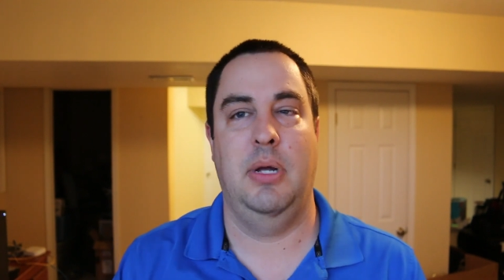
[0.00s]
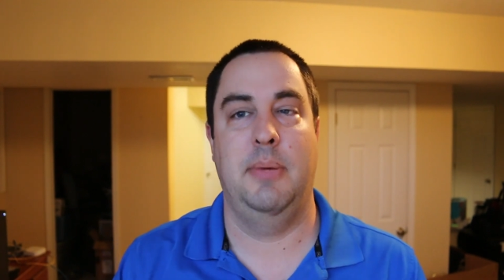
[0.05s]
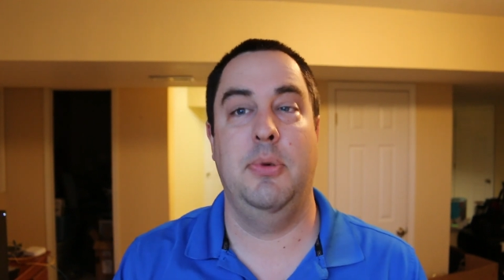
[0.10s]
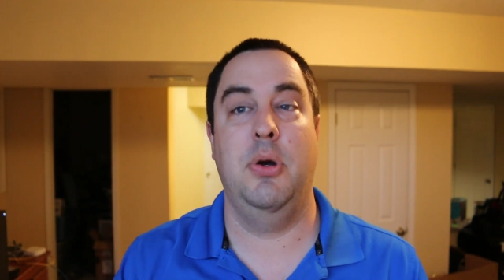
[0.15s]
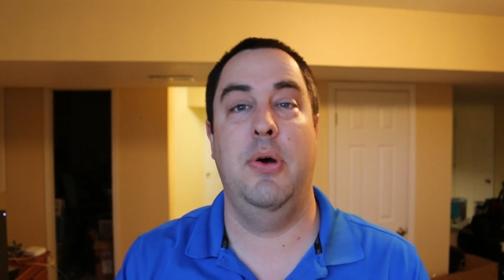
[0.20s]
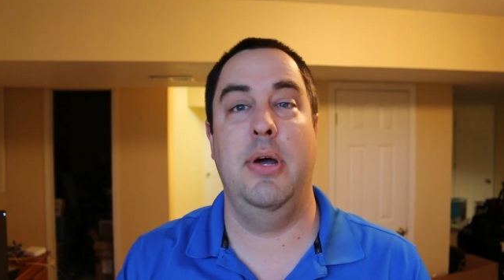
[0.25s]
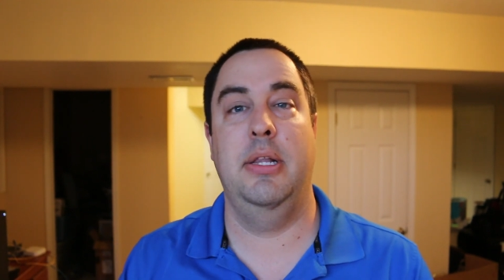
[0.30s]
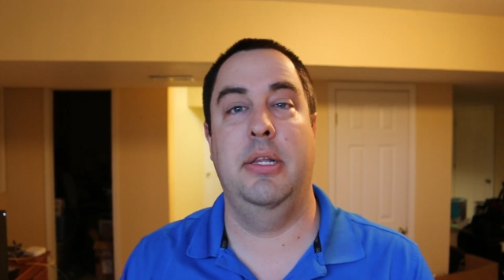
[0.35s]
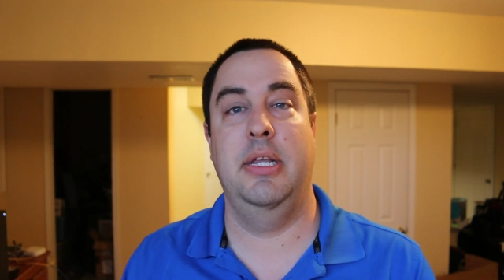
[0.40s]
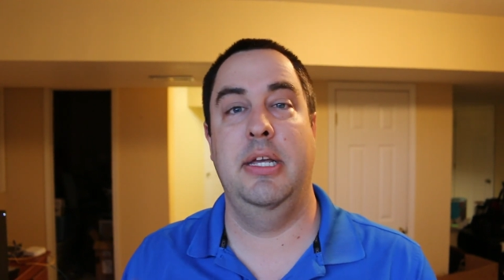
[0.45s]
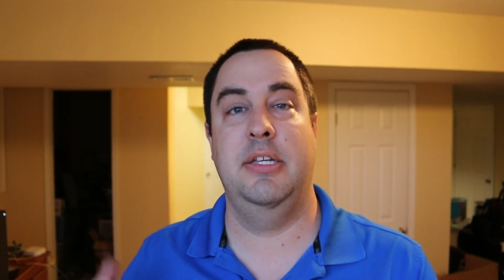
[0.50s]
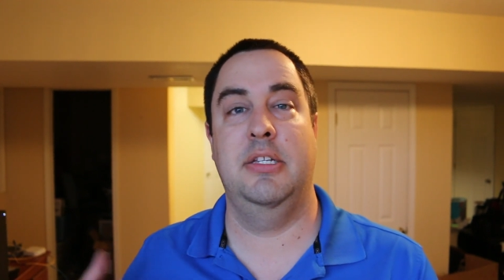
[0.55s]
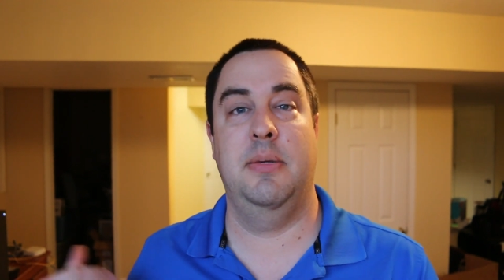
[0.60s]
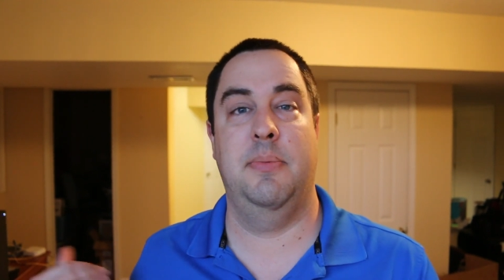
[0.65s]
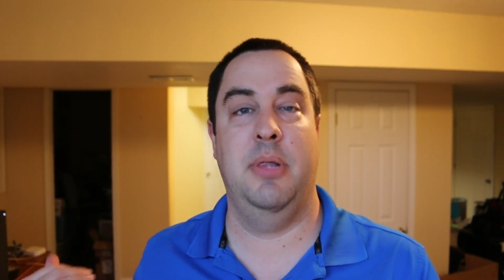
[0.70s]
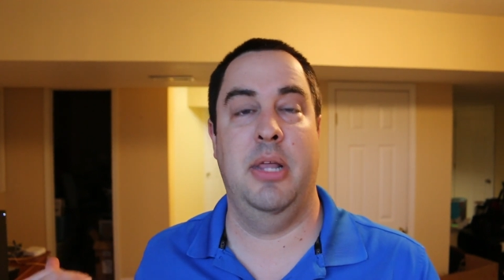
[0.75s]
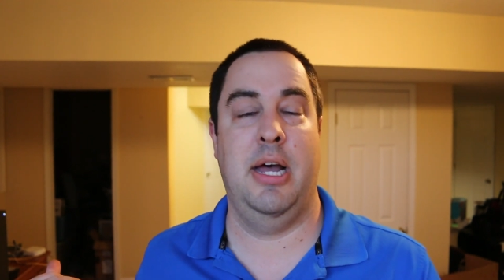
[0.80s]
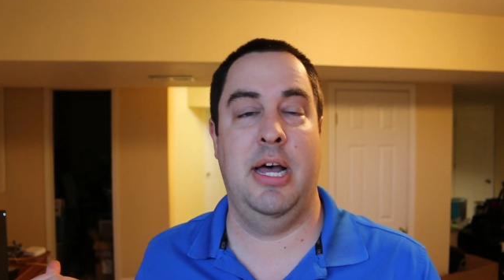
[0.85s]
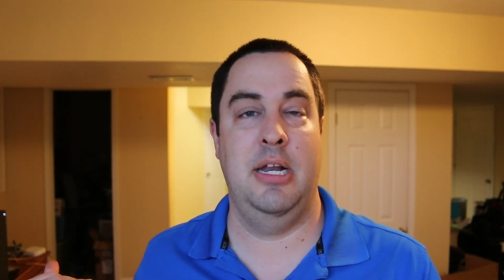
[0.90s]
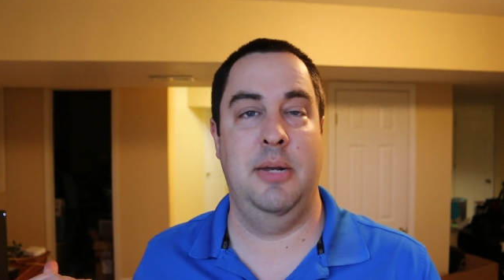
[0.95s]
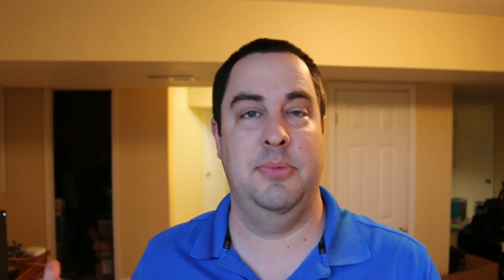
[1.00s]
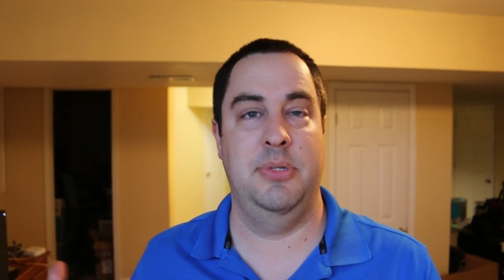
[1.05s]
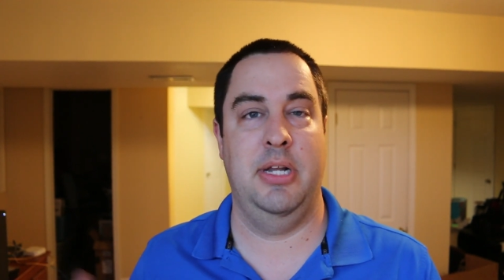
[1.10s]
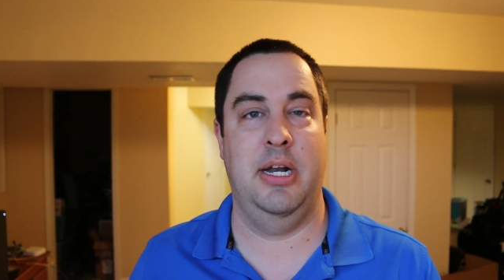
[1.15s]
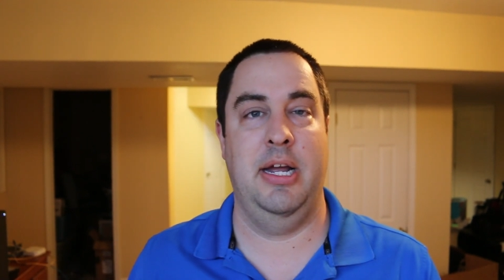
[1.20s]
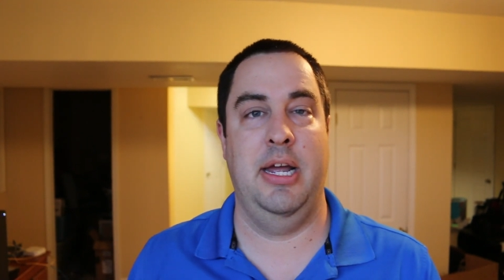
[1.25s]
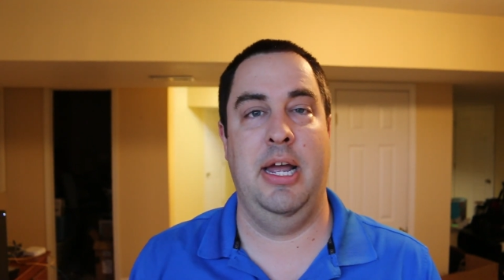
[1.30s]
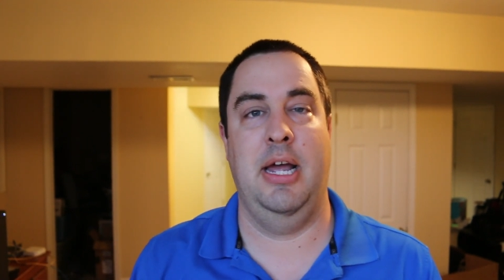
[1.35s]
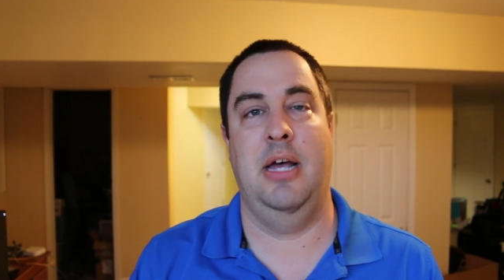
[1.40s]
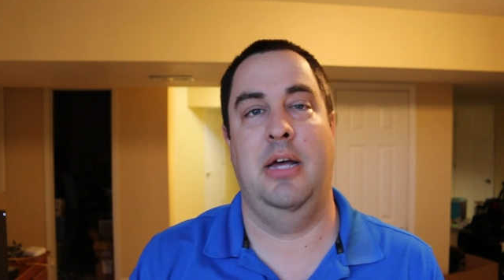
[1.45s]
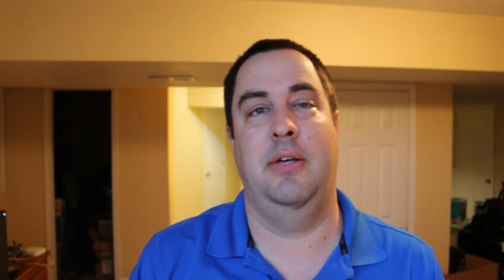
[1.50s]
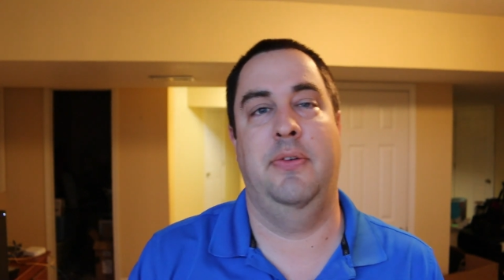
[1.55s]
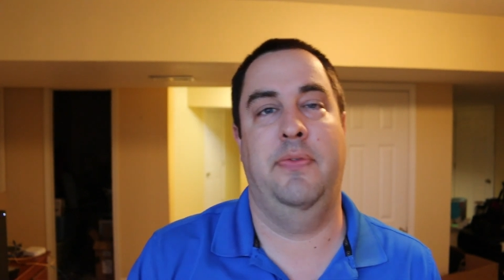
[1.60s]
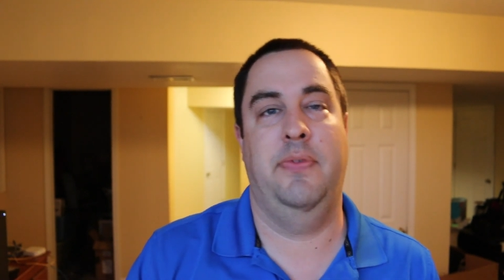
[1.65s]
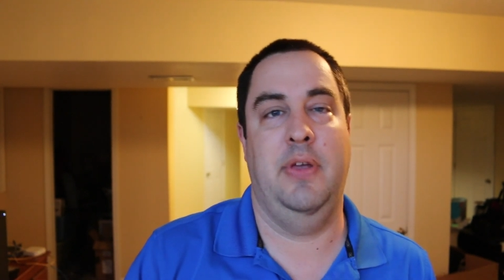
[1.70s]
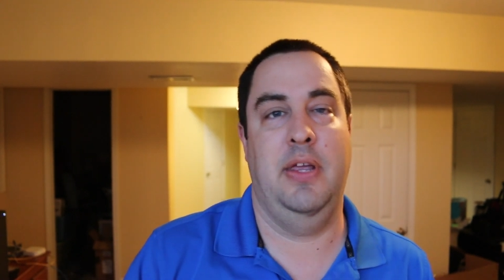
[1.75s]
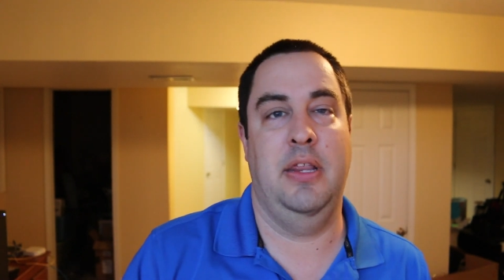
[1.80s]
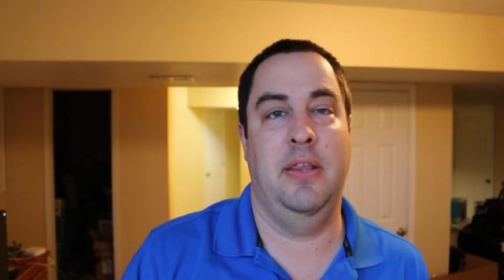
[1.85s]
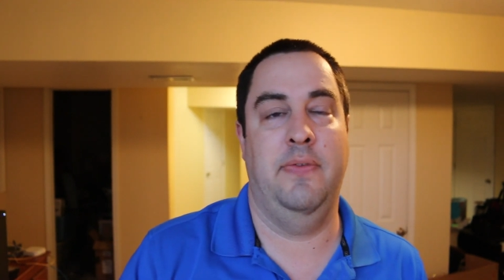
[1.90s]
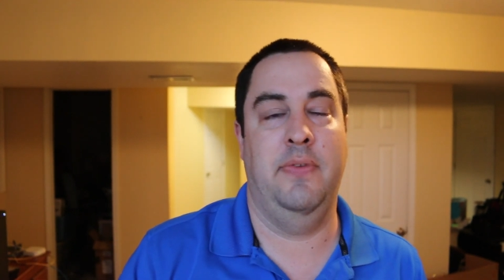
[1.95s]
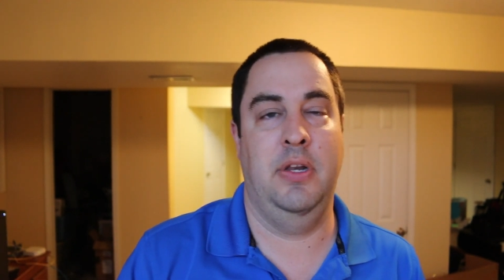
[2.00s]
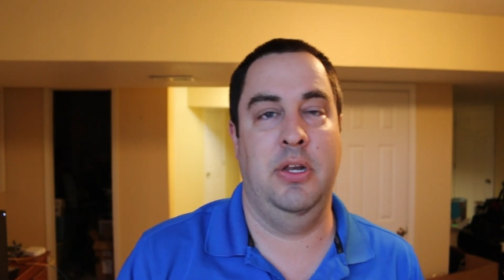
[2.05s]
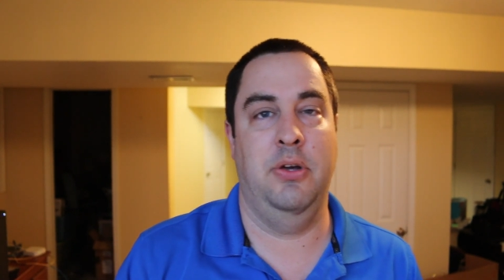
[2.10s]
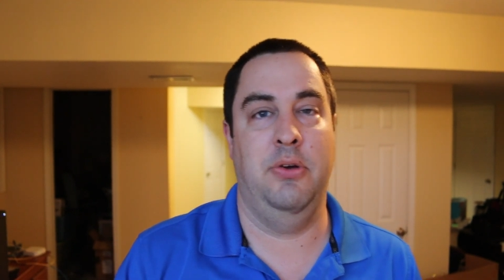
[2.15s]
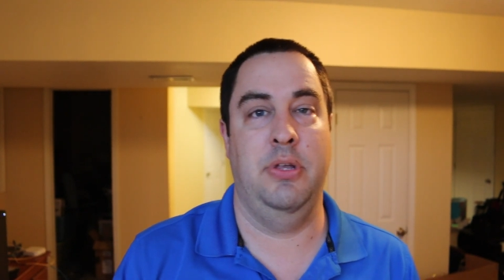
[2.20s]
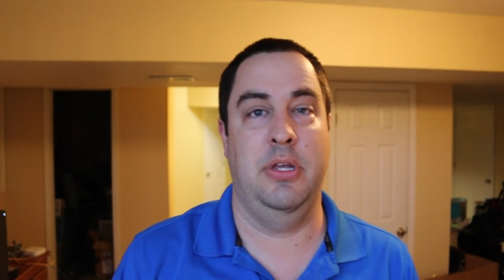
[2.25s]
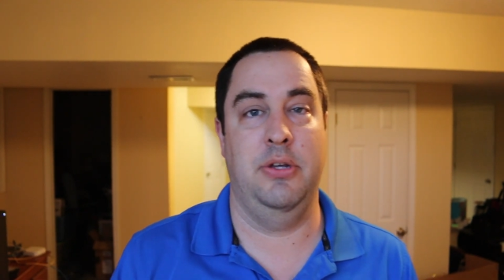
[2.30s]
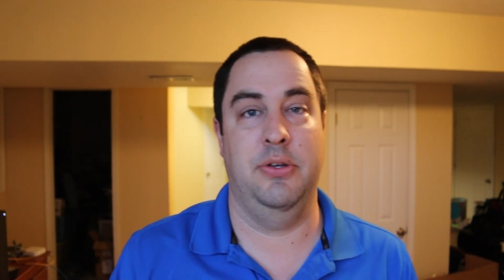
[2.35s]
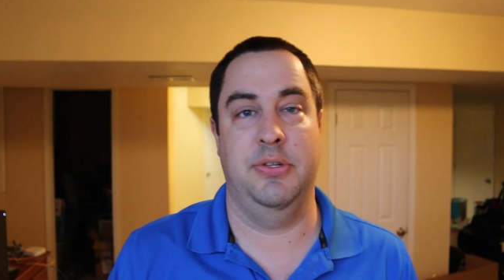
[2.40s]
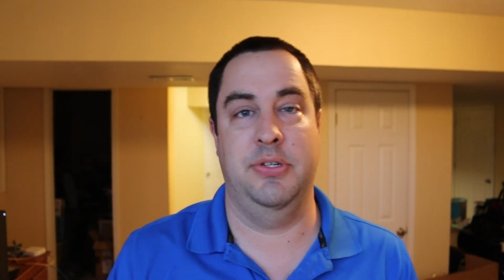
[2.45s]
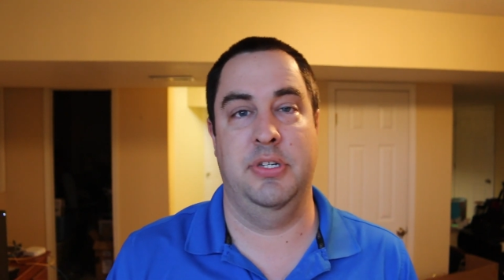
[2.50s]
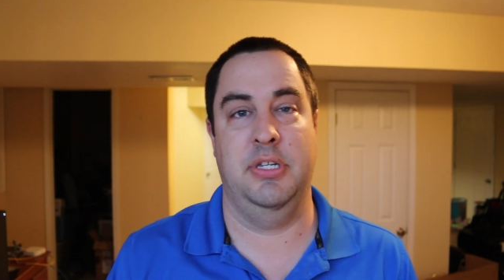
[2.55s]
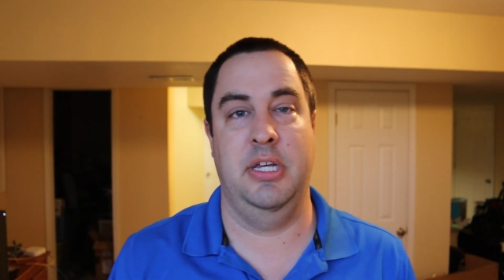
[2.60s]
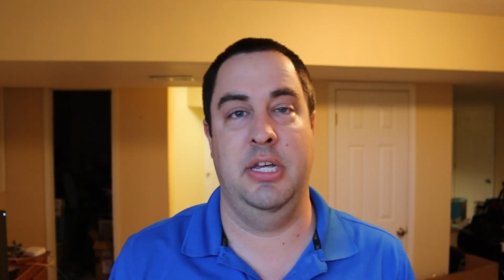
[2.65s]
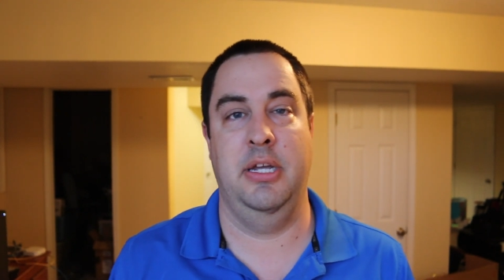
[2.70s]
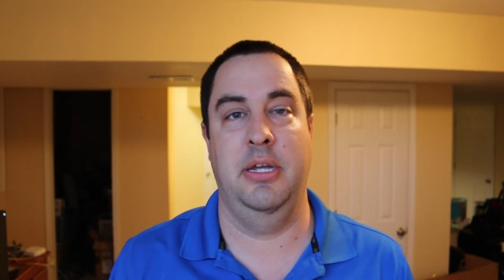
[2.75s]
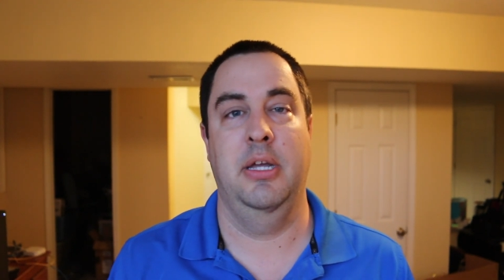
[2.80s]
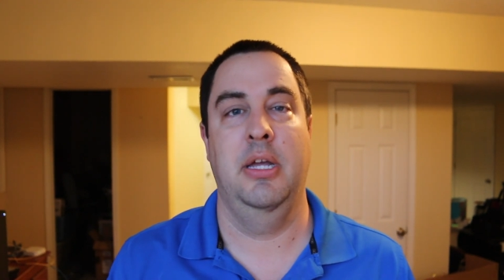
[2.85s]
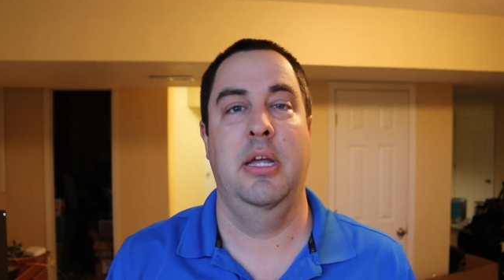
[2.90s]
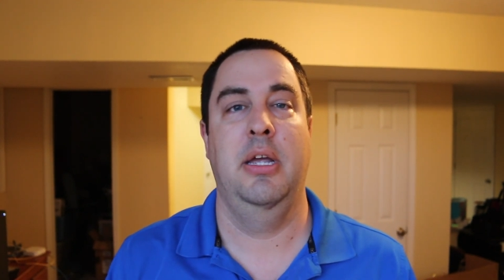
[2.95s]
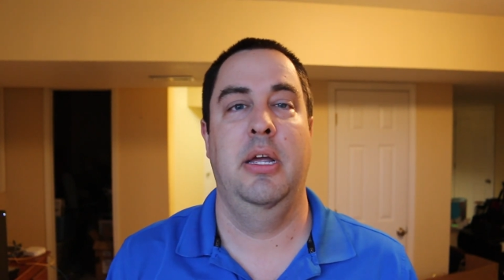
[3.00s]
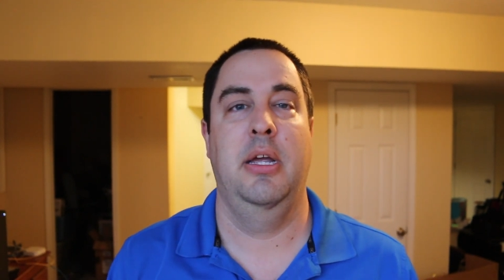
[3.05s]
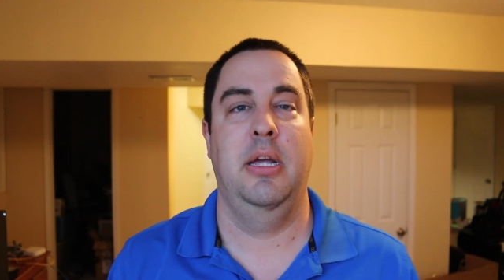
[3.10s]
I'm gonna go ahead and link some of the items that I have in the video that you'll see